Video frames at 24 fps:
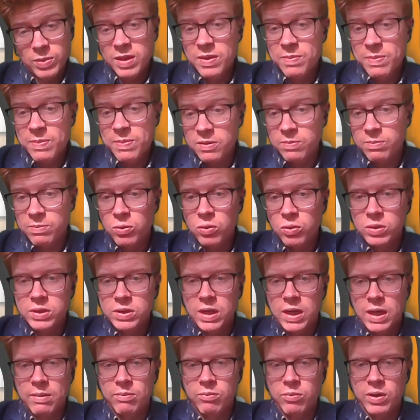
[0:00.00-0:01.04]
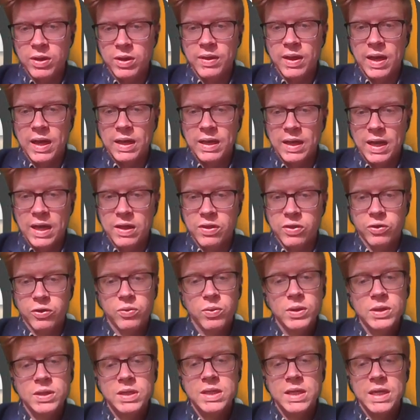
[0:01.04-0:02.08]
spend more time with a larger
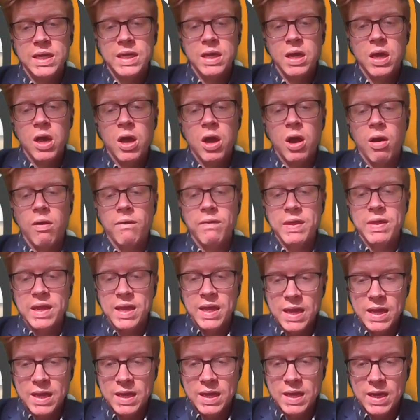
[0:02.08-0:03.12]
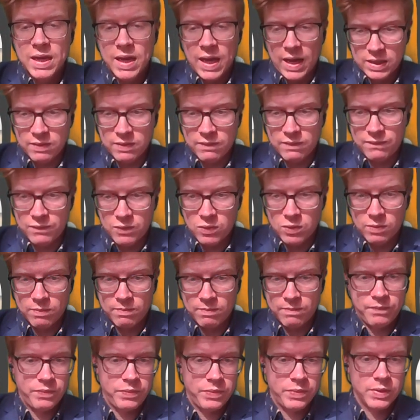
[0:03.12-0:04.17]
quantity of the inactive
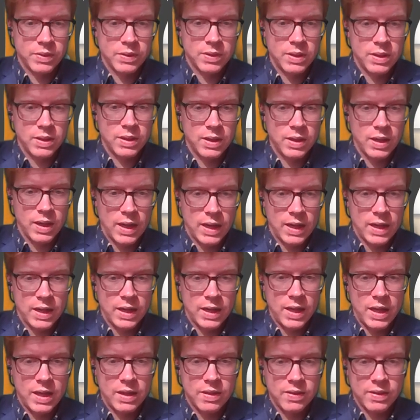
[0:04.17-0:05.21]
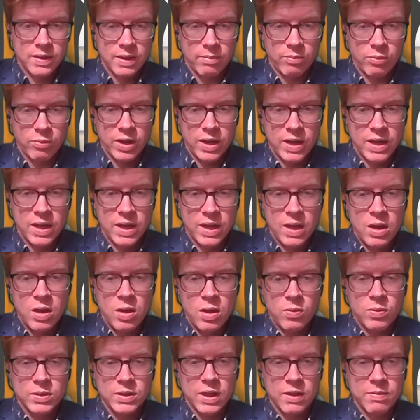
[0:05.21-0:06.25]
form. In summary,
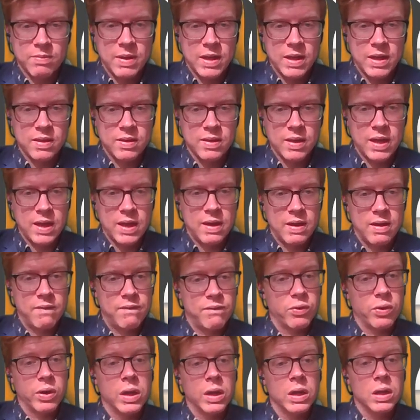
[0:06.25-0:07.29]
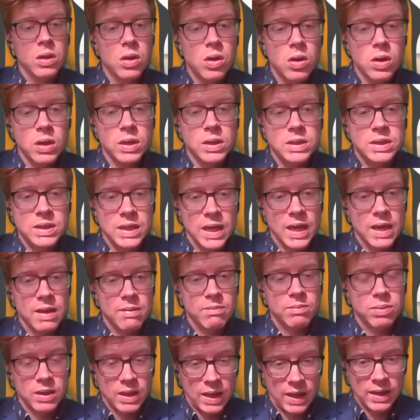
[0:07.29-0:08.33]
what this means for a long
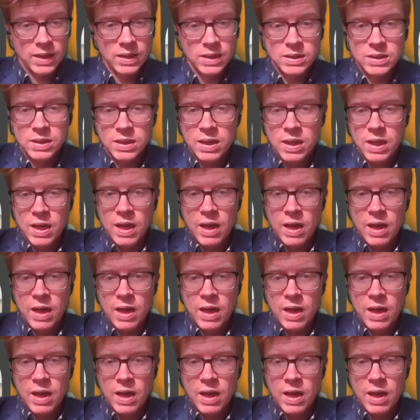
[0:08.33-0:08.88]
day plant,